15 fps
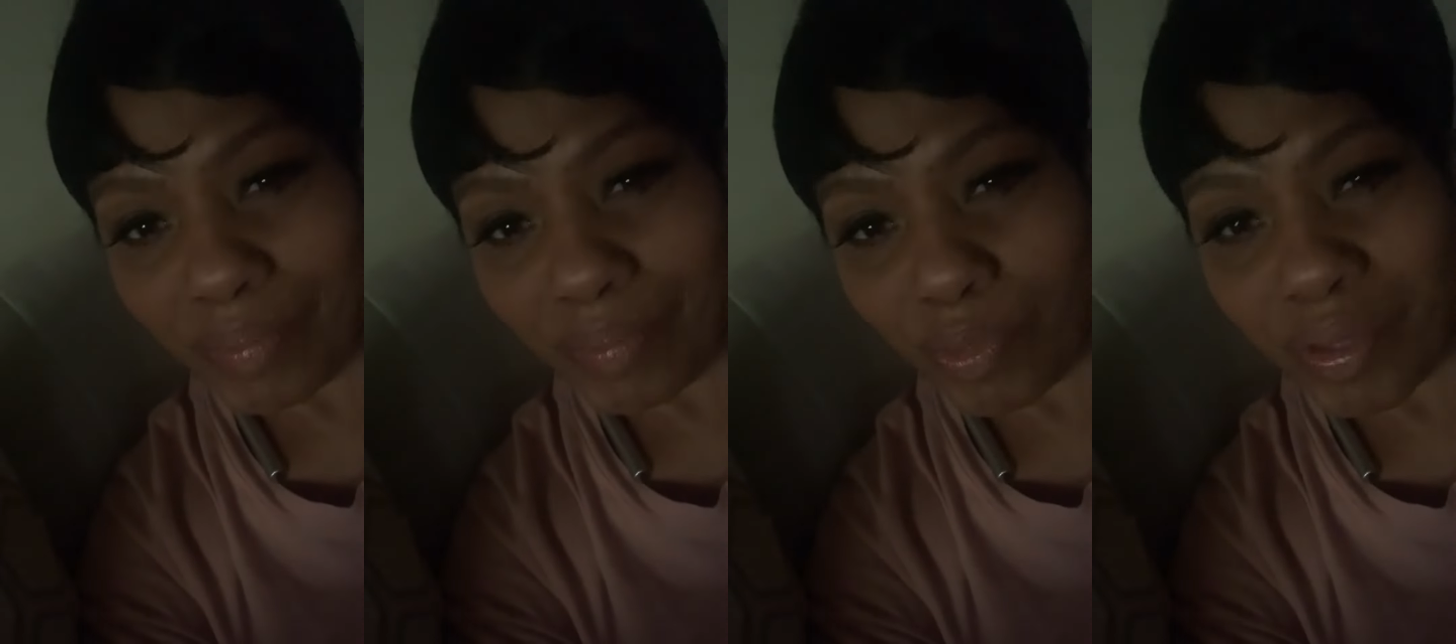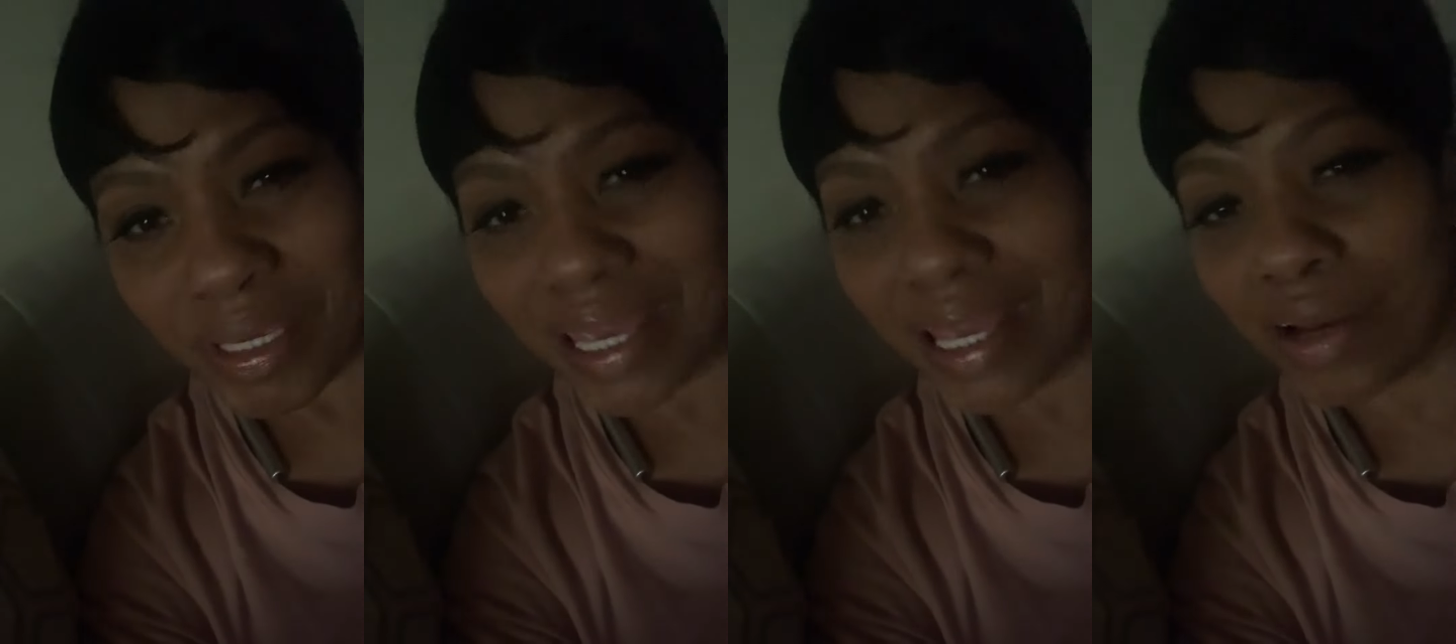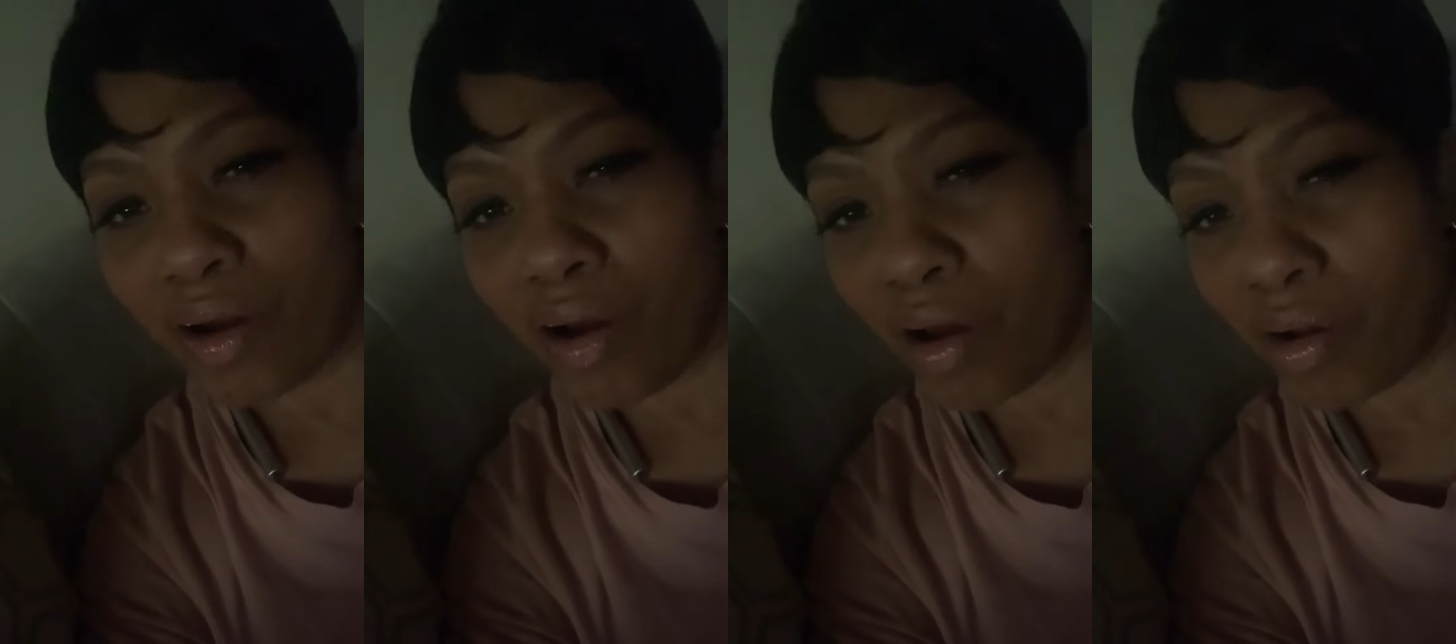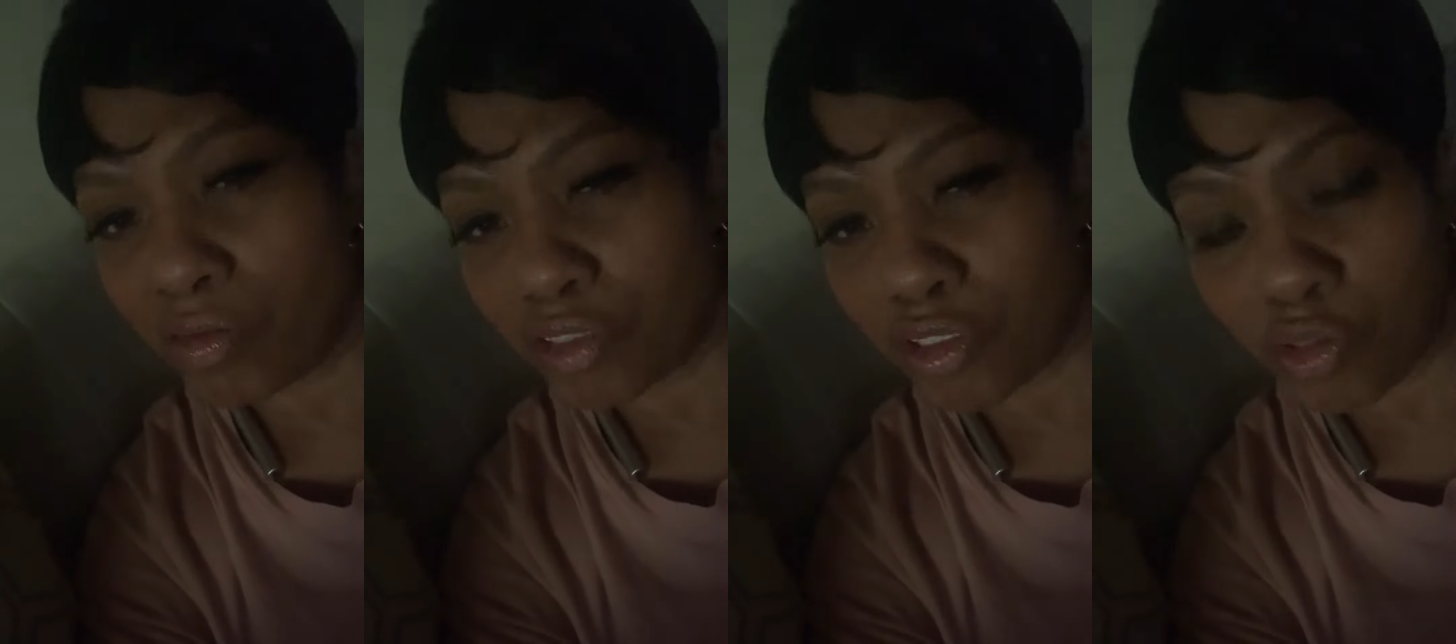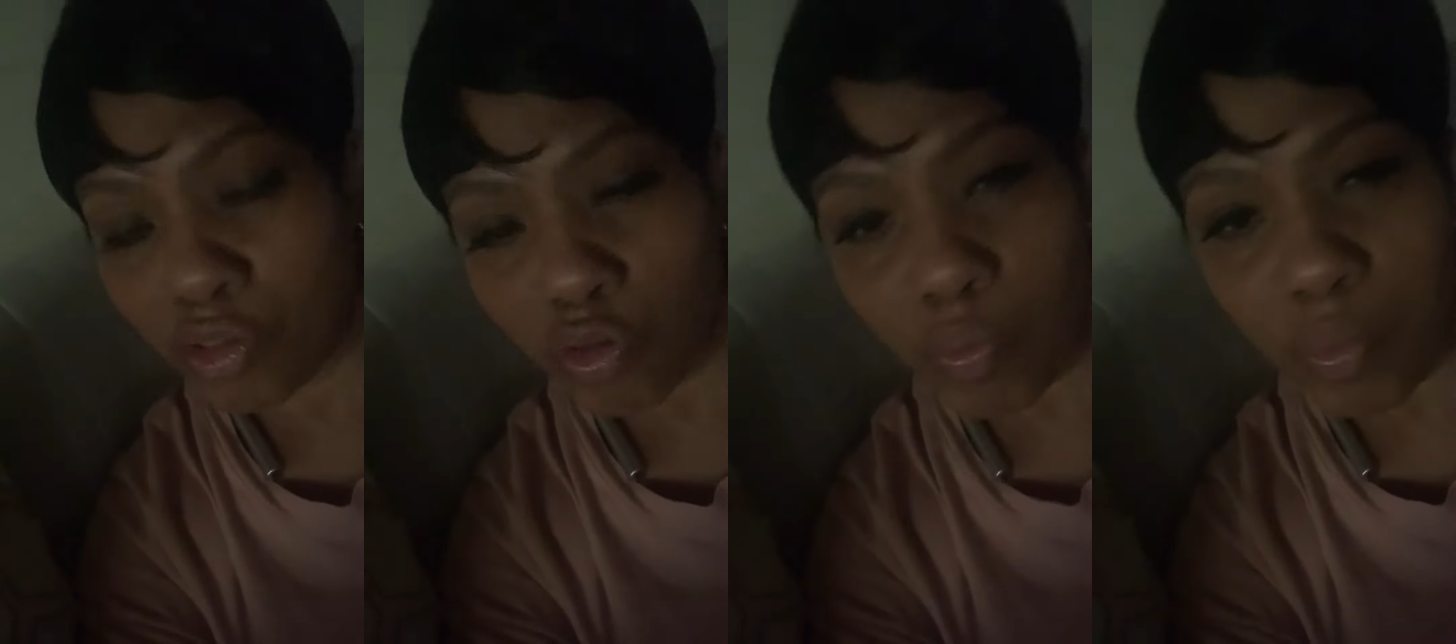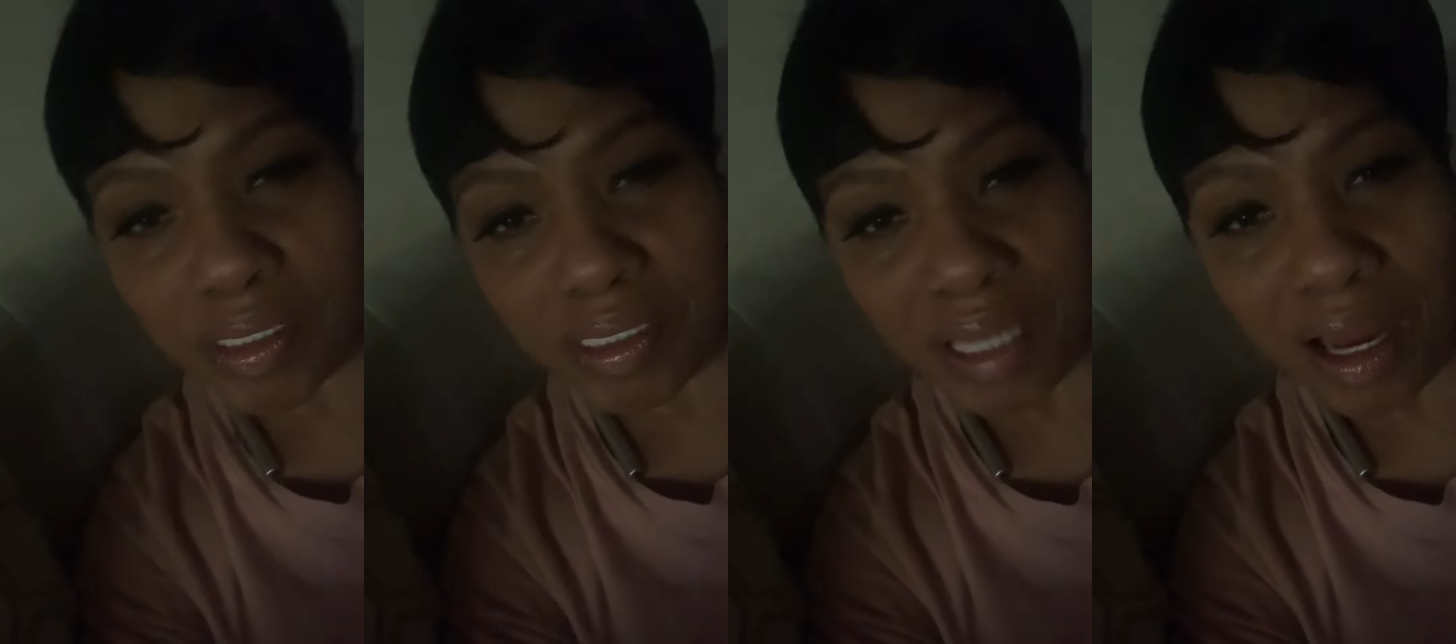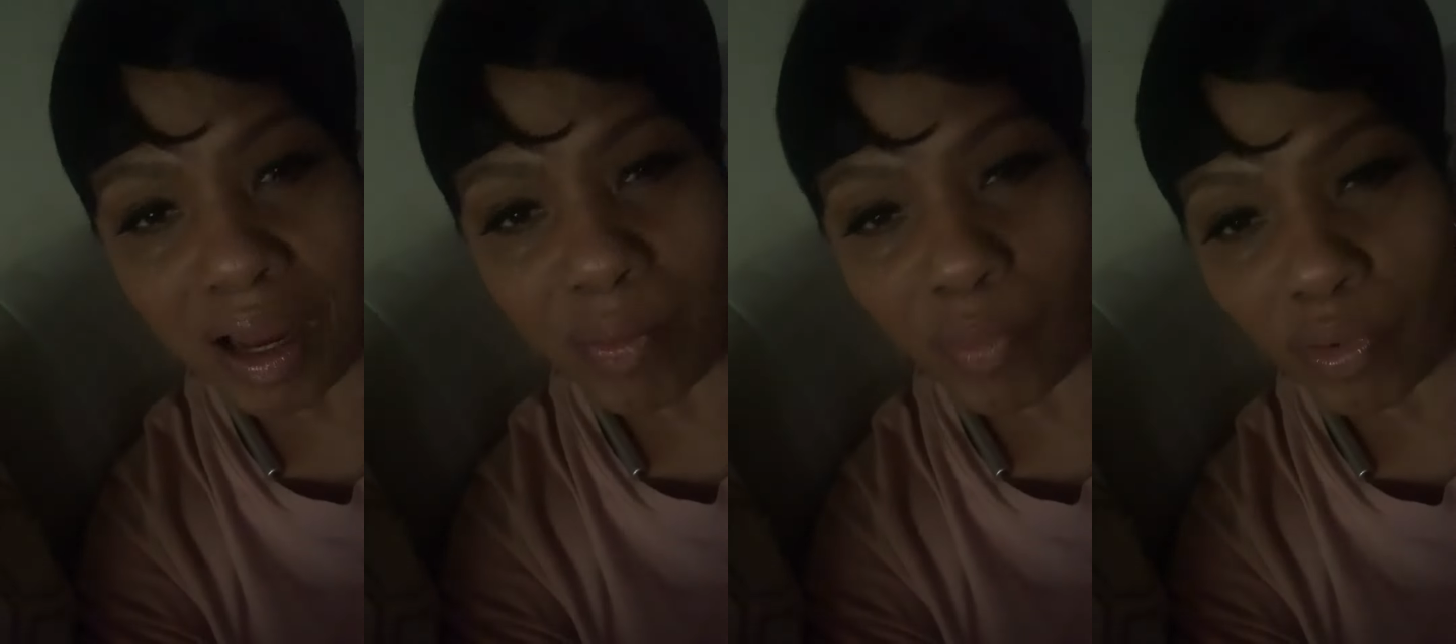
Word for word: but we can't call her stupid, dumb,